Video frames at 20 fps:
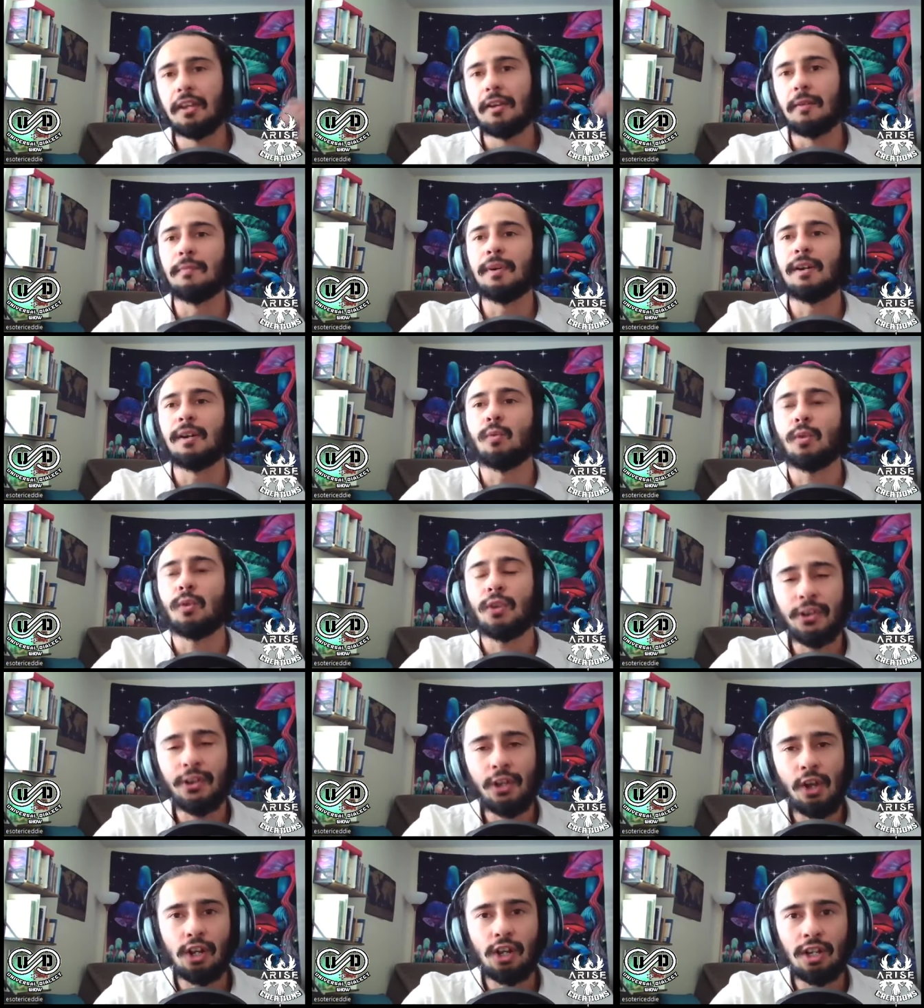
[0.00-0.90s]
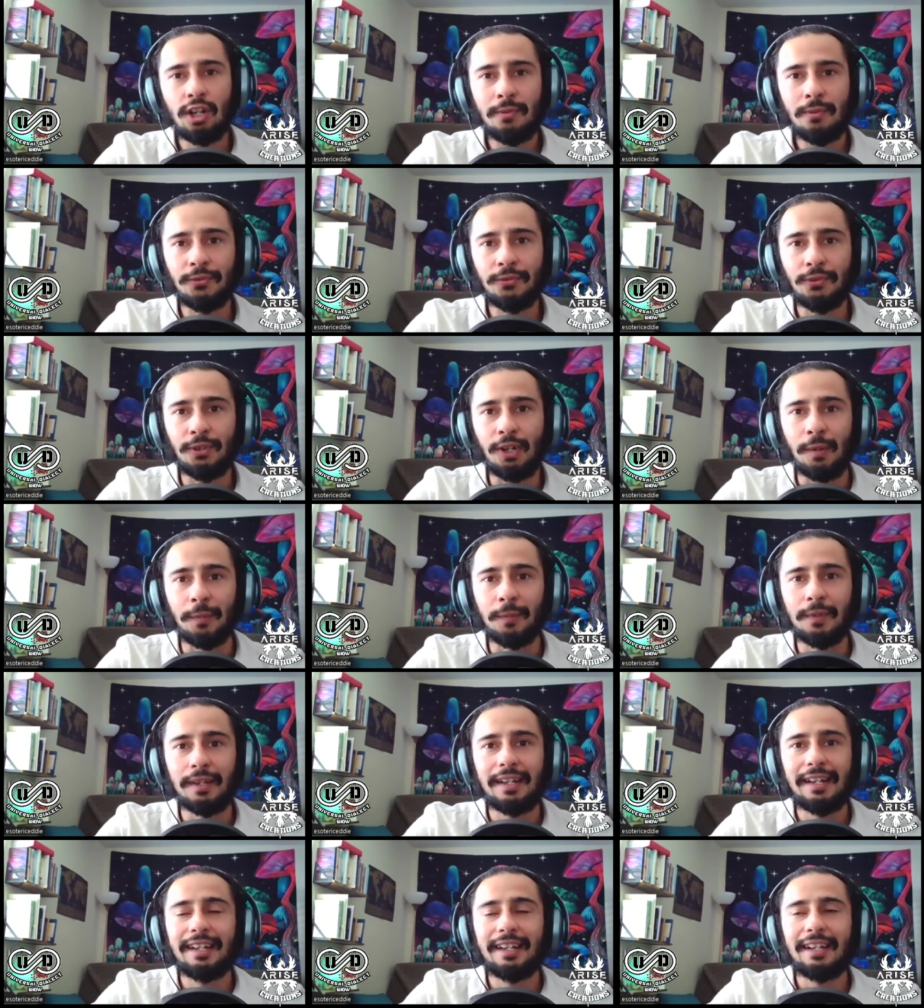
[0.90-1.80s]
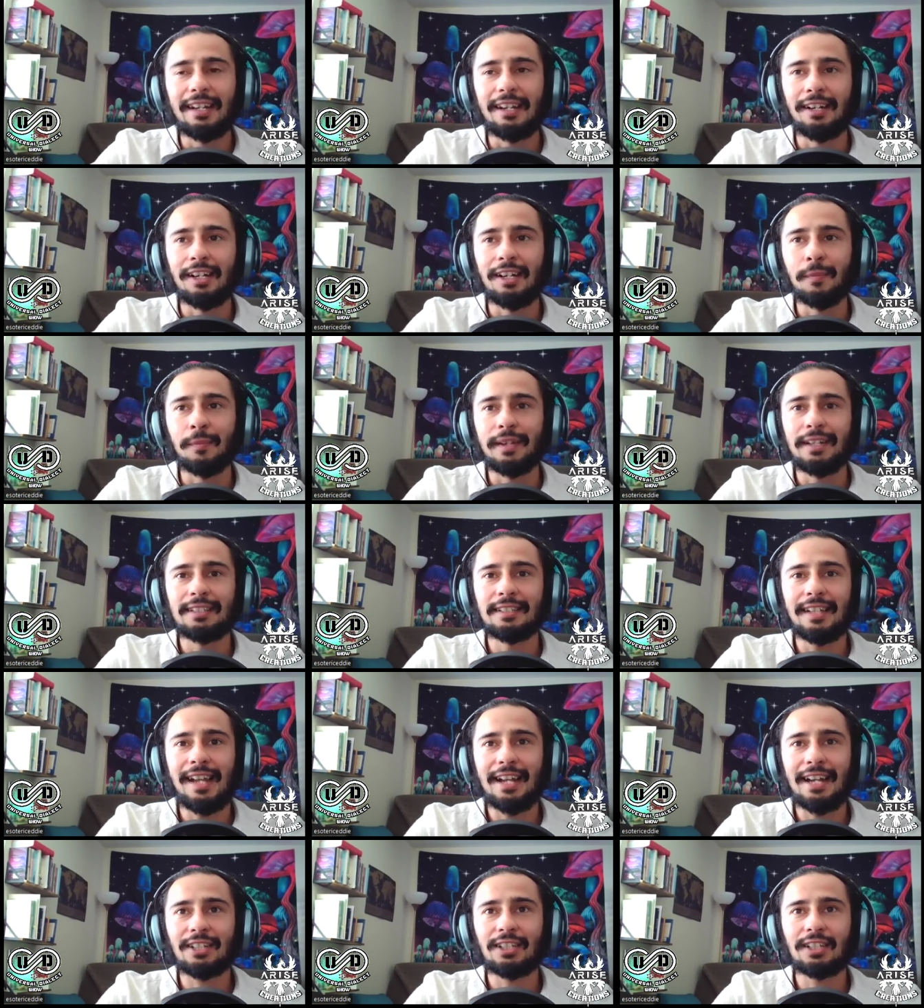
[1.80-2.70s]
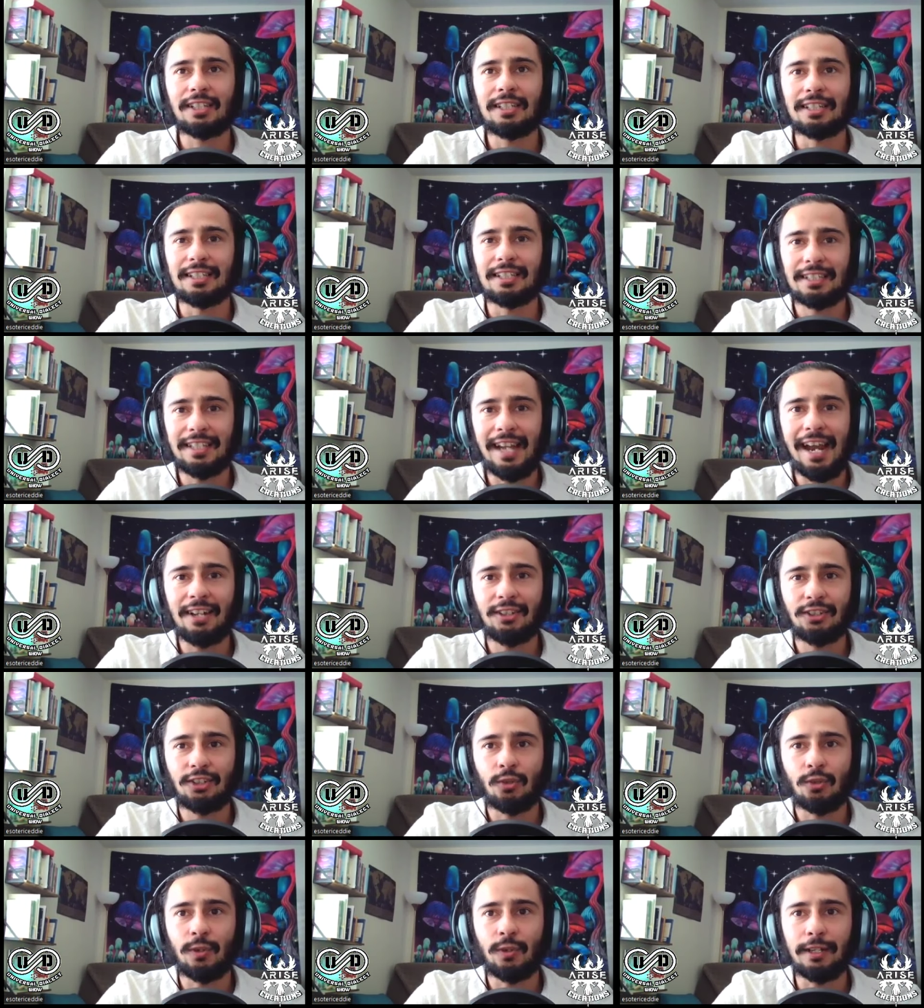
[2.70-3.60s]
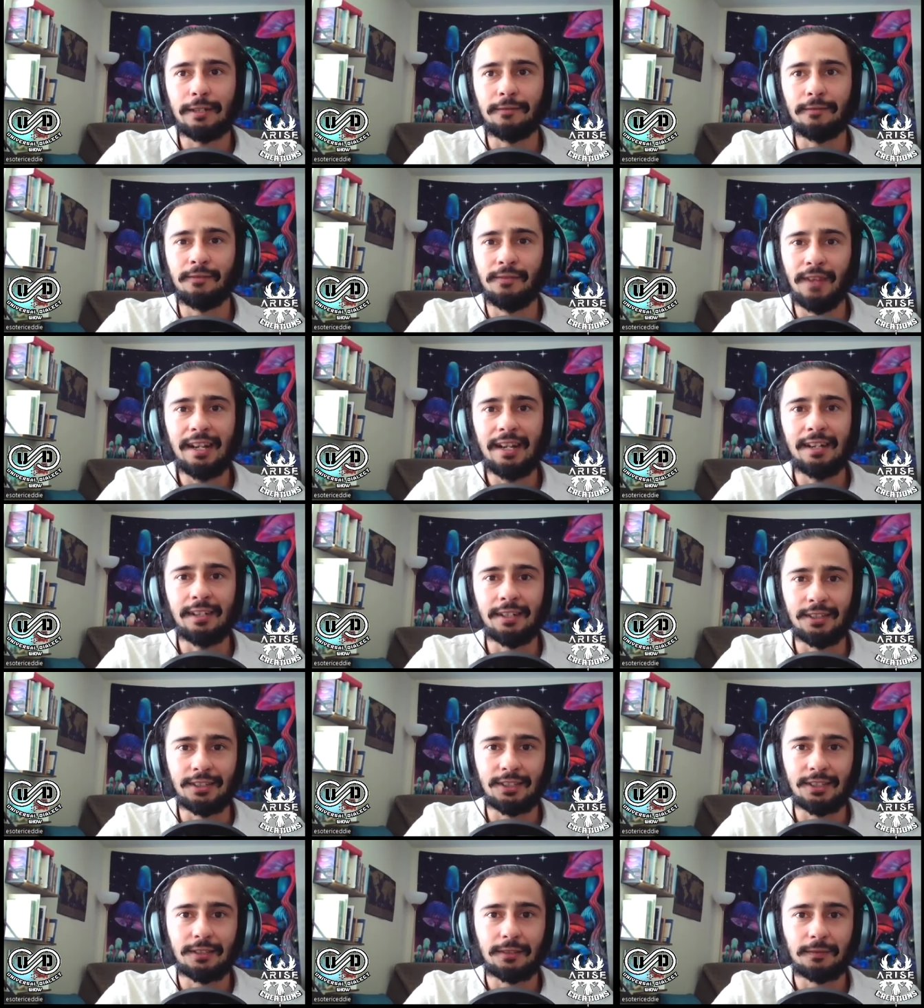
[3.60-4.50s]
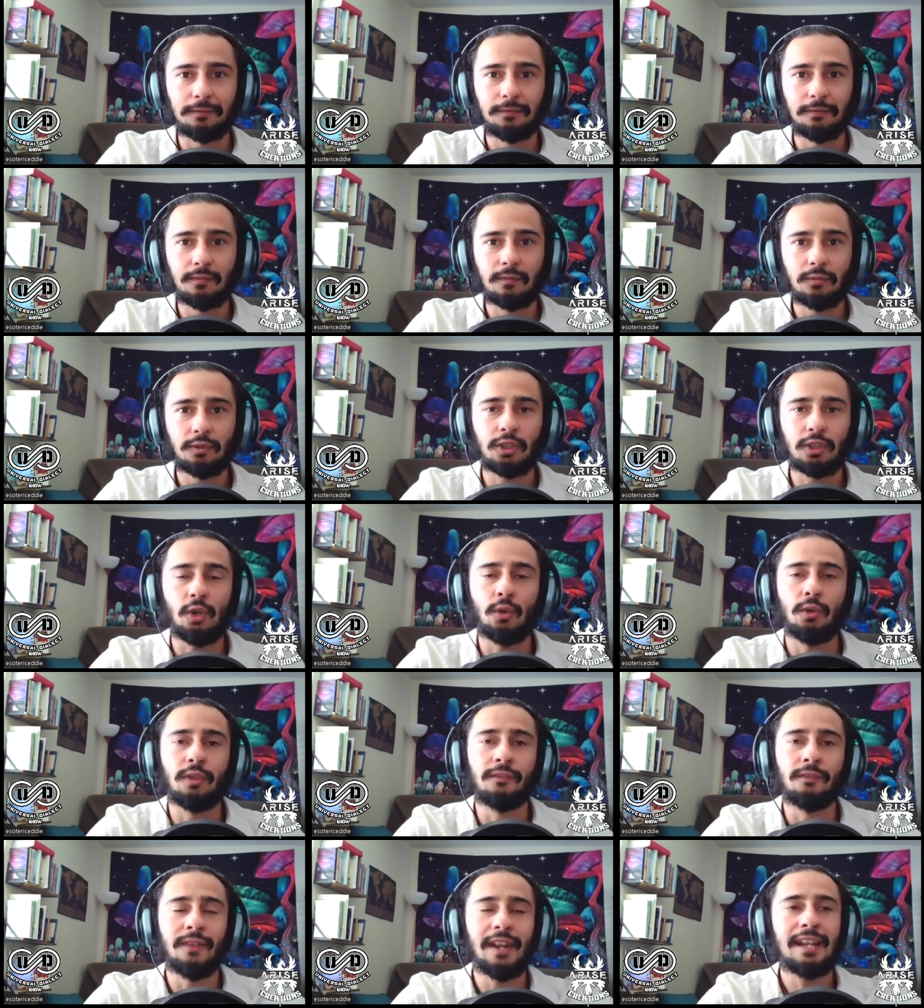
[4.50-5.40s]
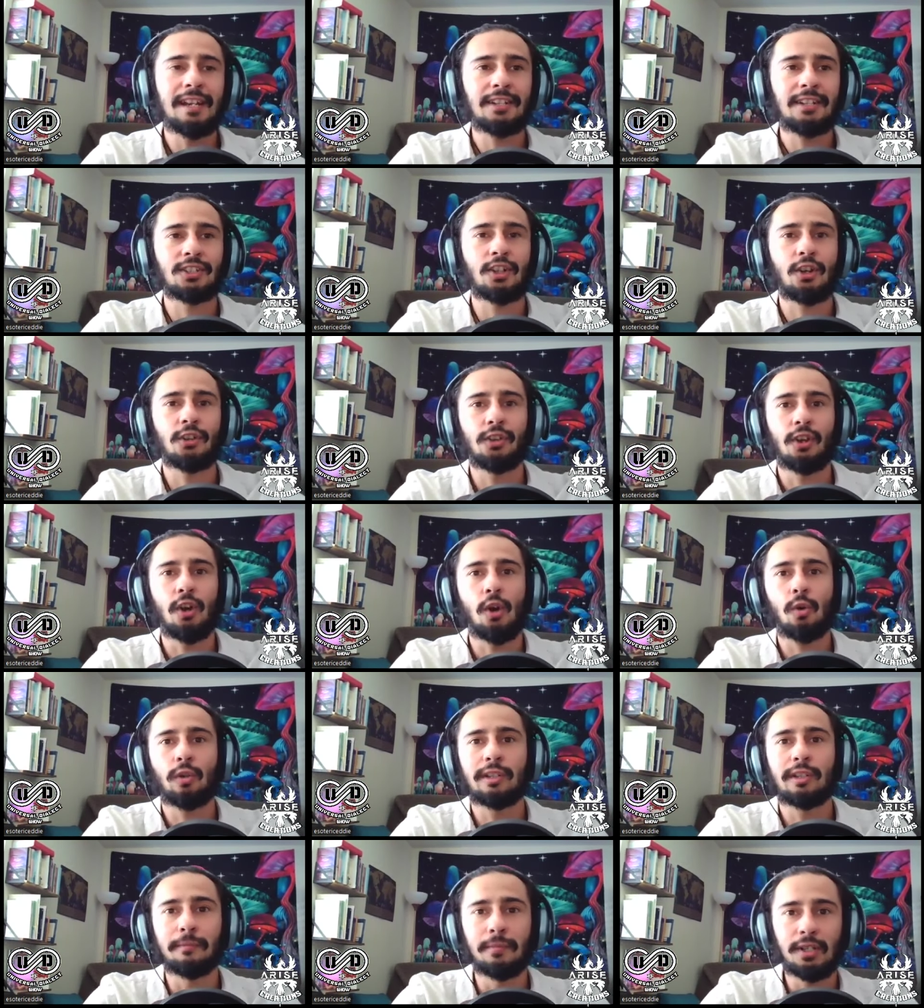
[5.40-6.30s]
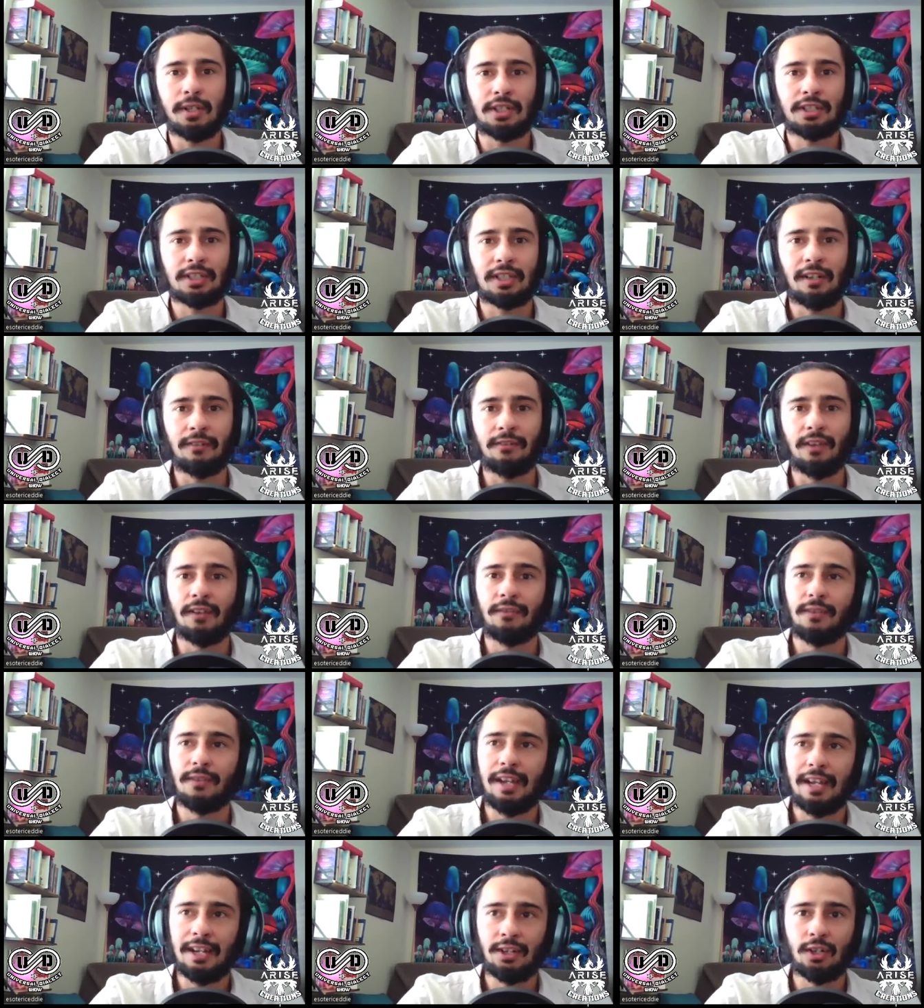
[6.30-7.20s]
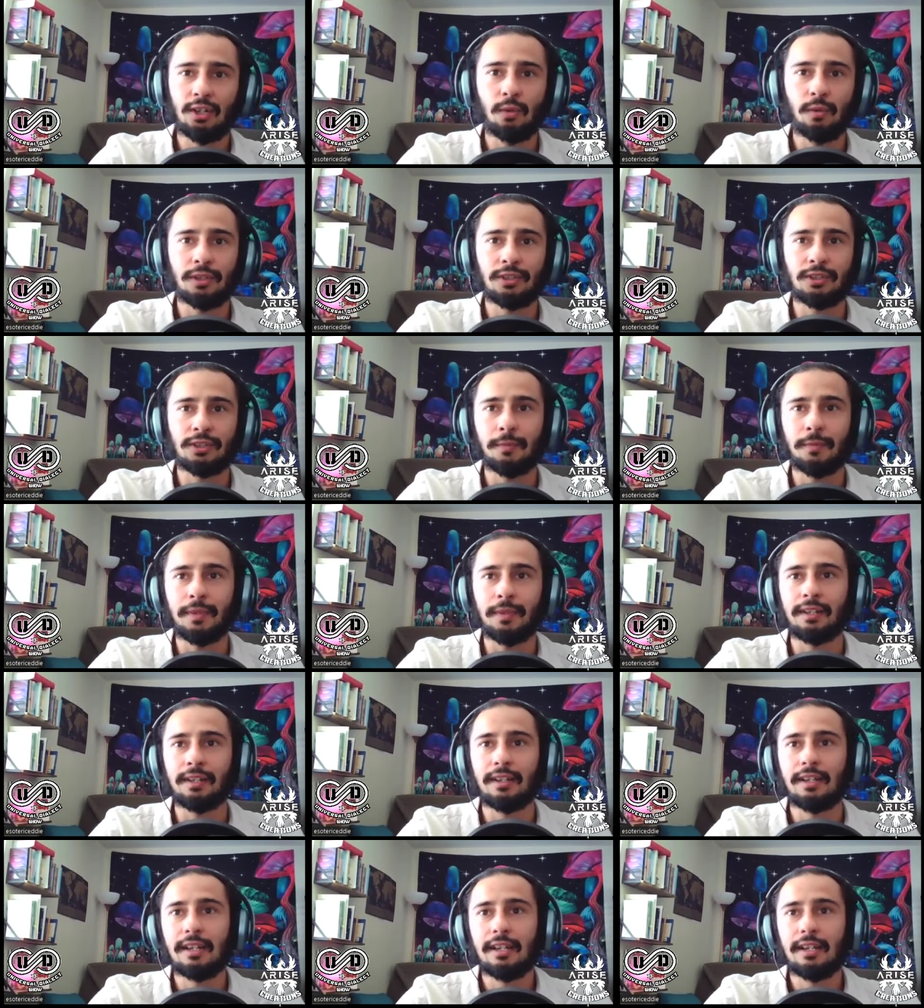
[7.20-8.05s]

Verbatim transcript: But where it all comes from um, is actually the Sanskrit Vedas. So the Vedas are the holy books of, of Hinduism and,